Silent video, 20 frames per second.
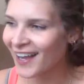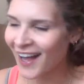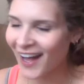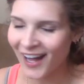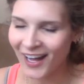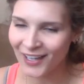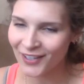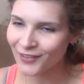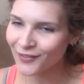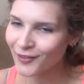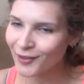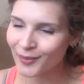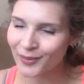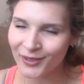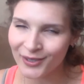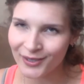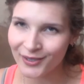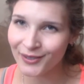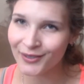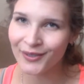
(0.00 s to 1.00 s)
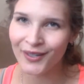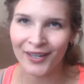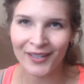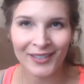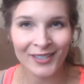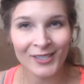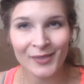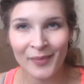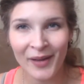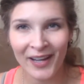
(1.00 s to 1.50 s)
Out of the blue,
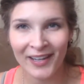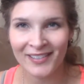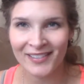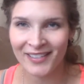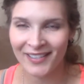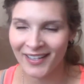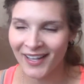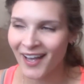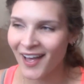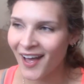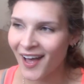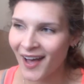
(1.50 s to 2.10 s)
unexpected,